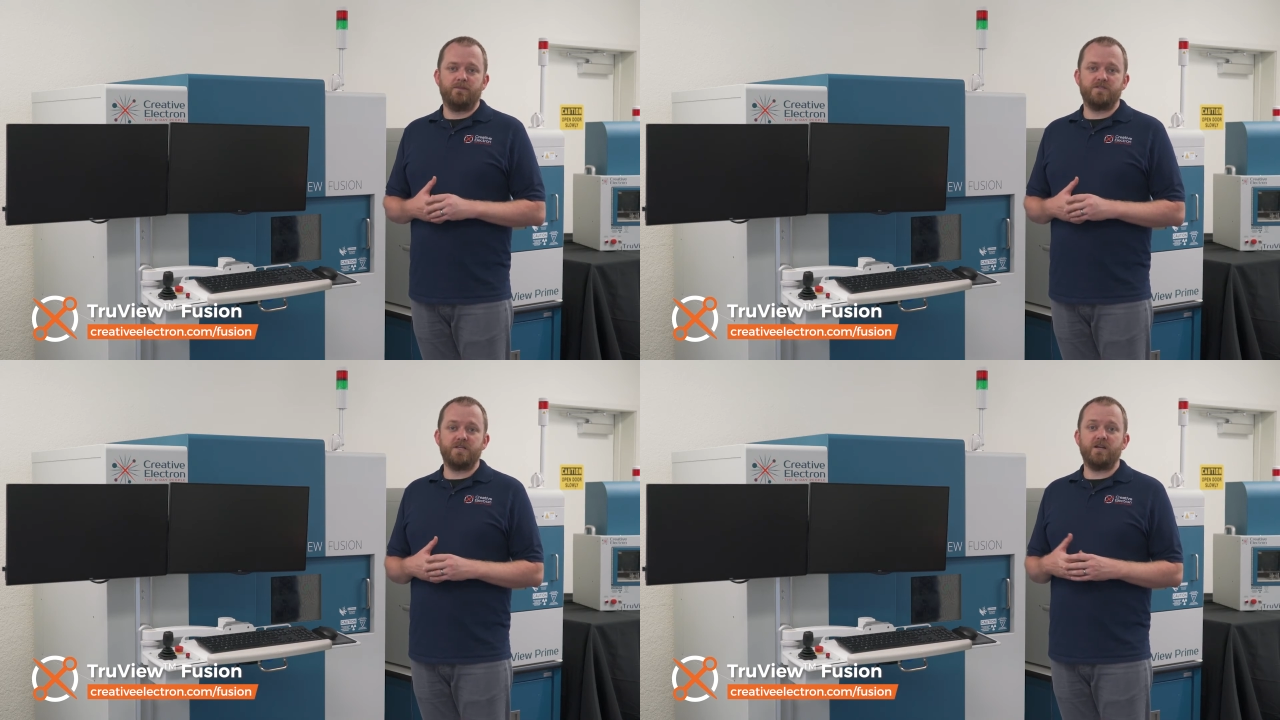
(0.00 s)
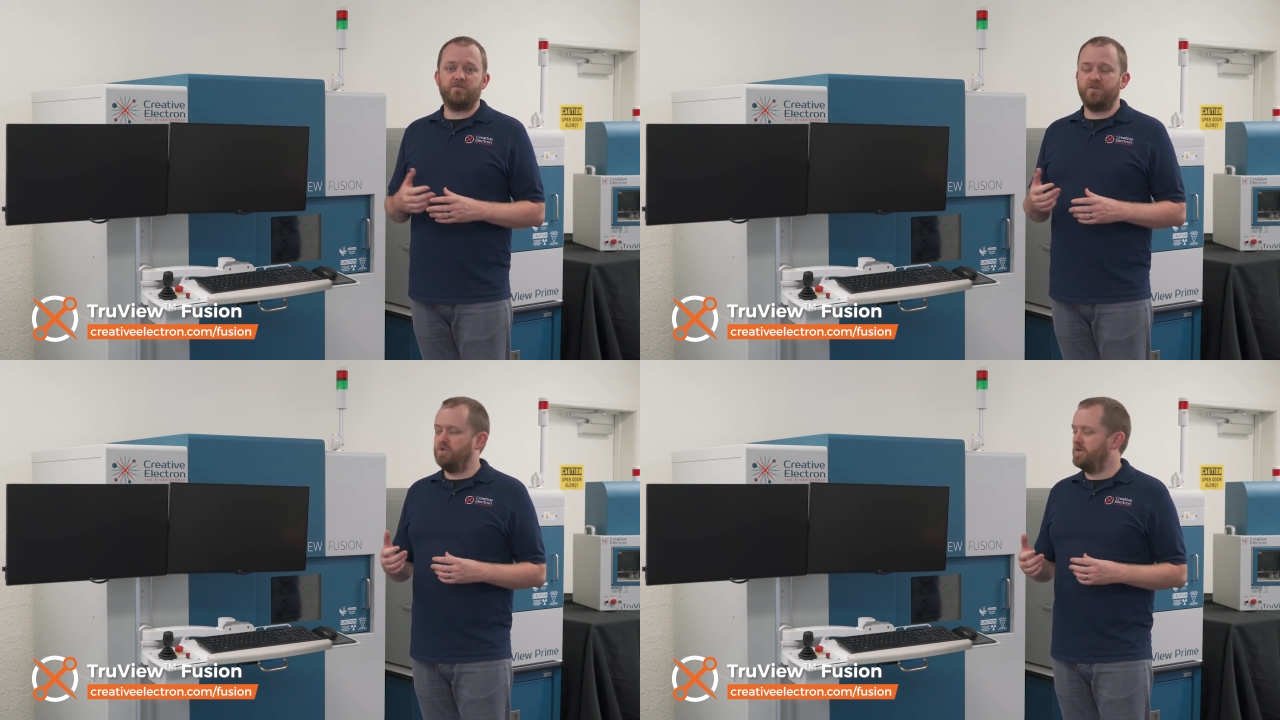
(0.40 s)
The
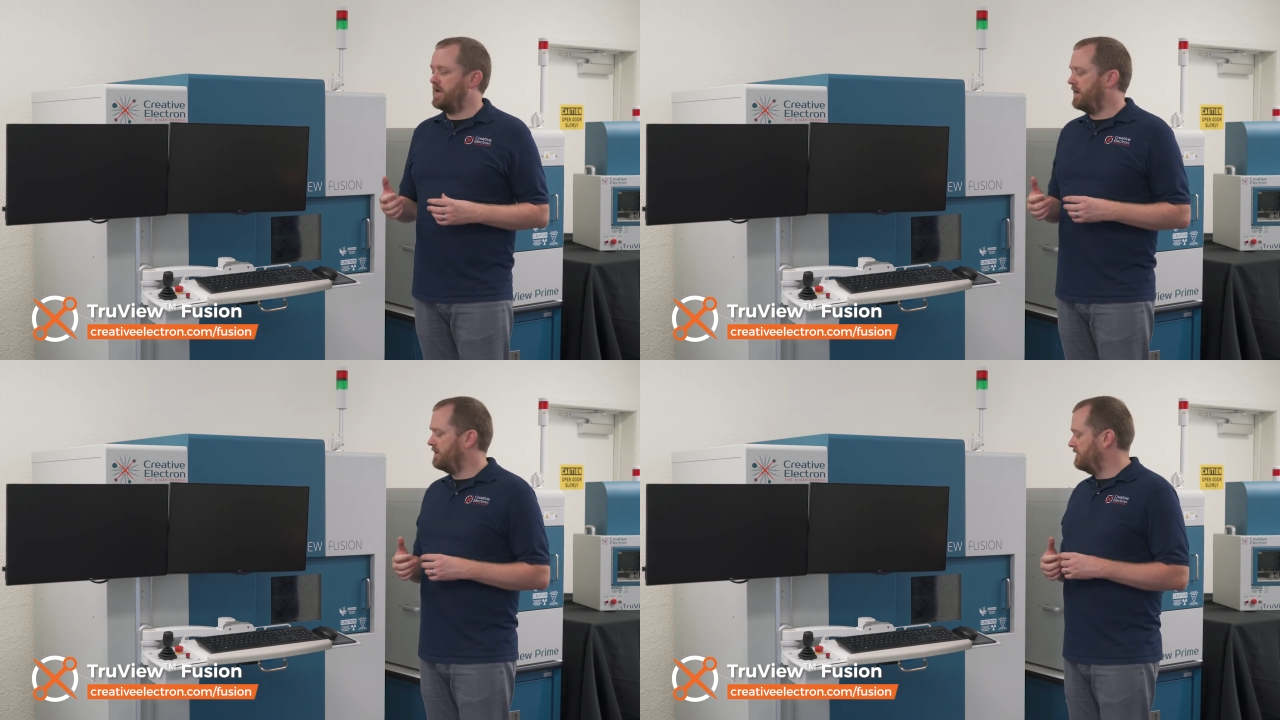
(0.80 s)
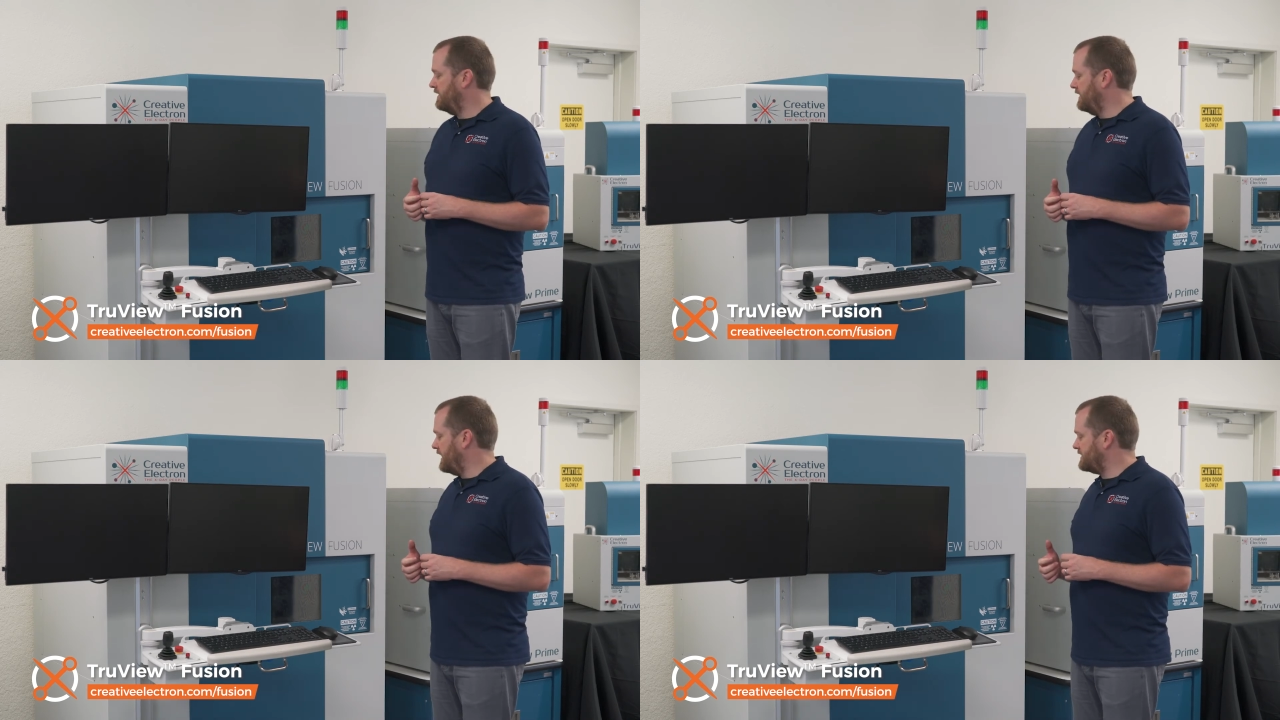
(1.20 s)
standard Fusion A
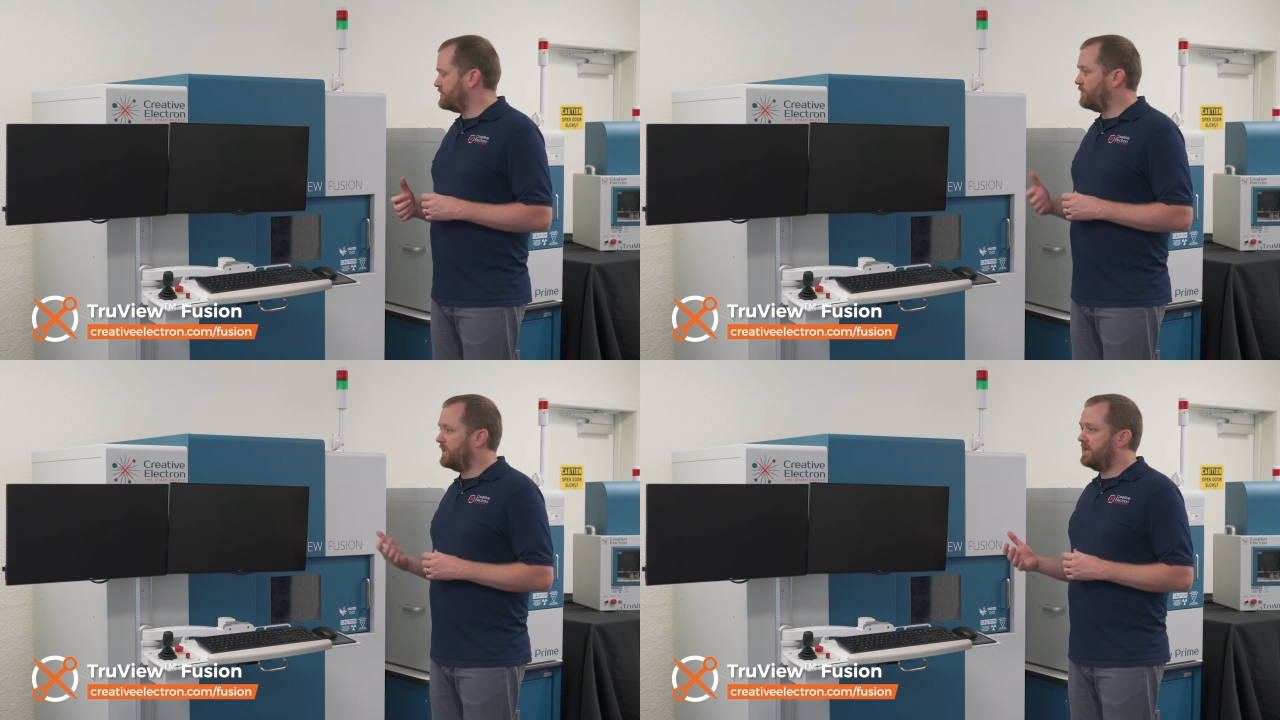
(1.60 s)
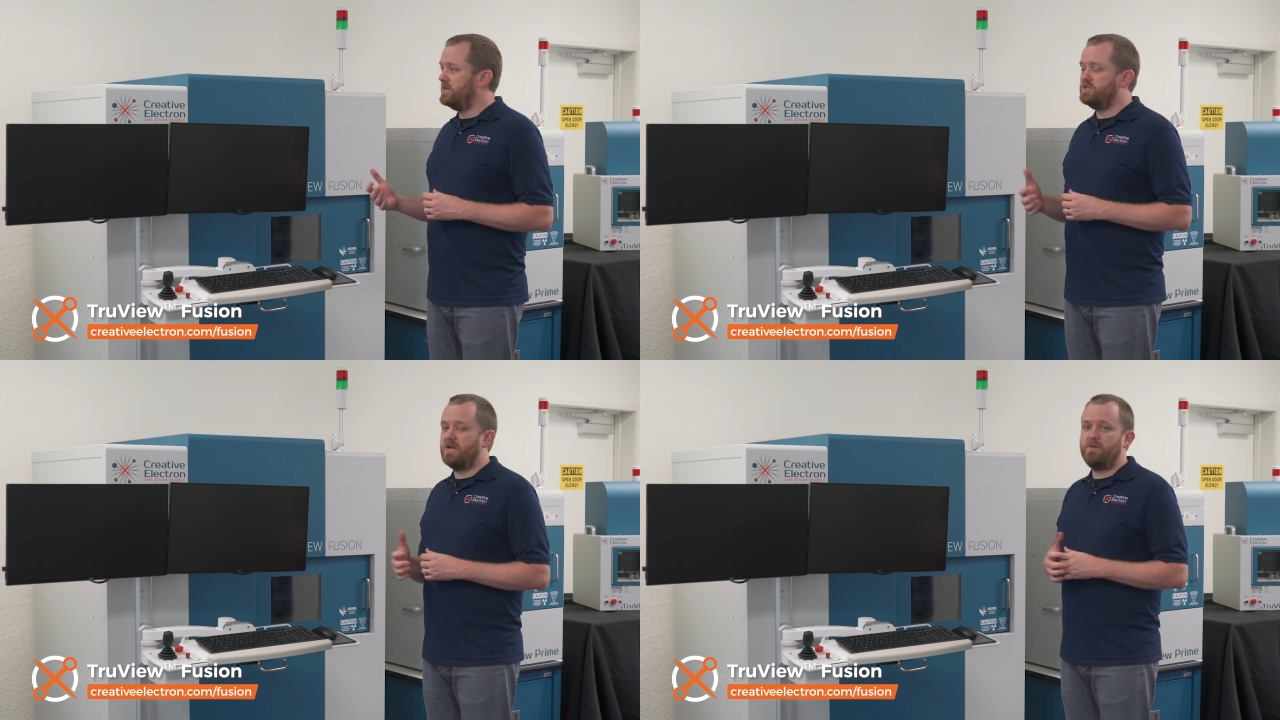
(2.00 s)
has a
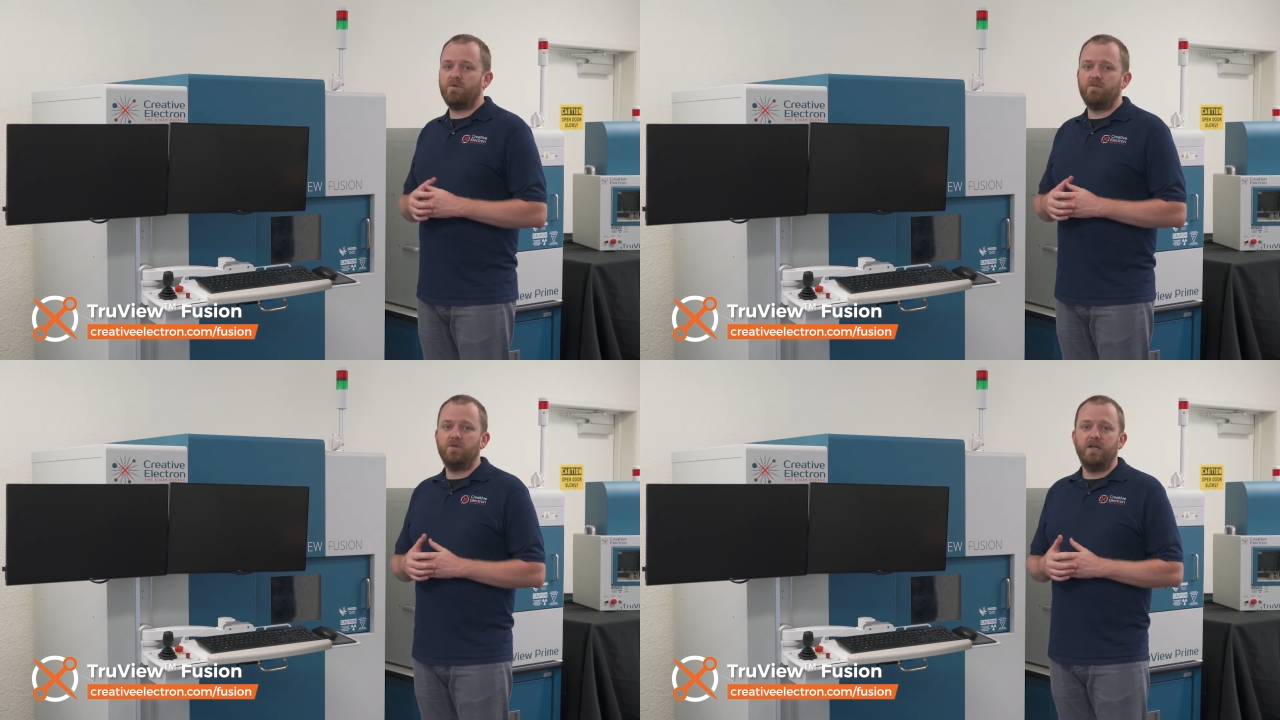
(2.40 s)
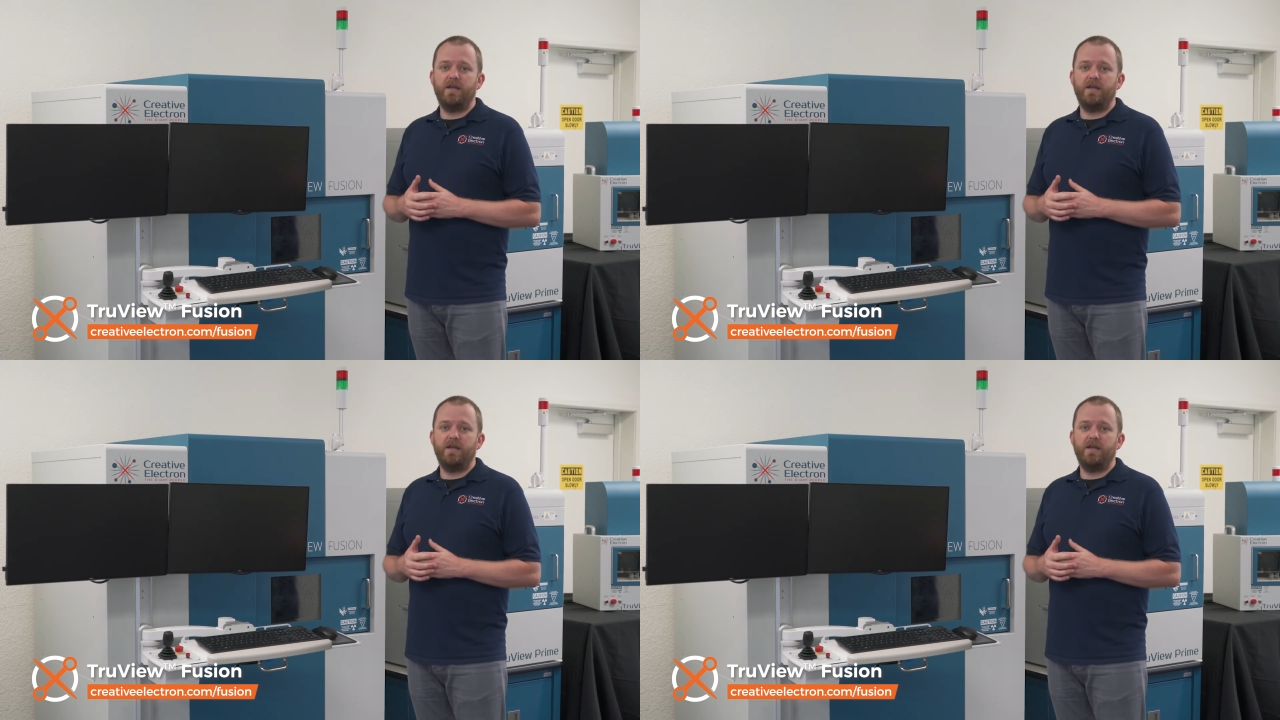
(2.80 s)
20-inch table